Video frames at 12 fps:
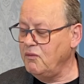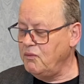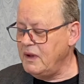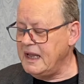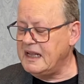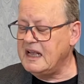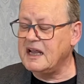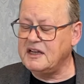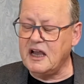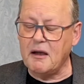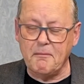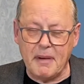we
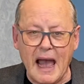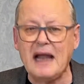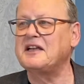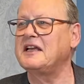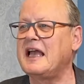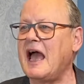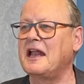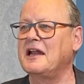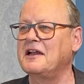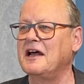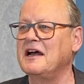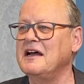had come back to
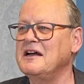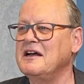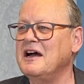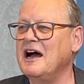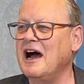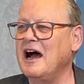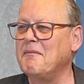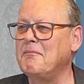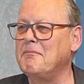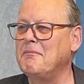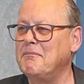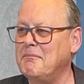Canada,
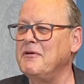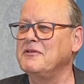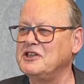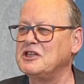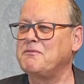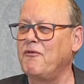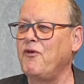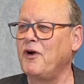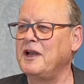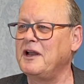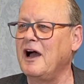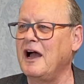but just
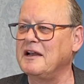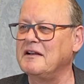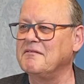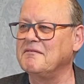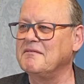before he died.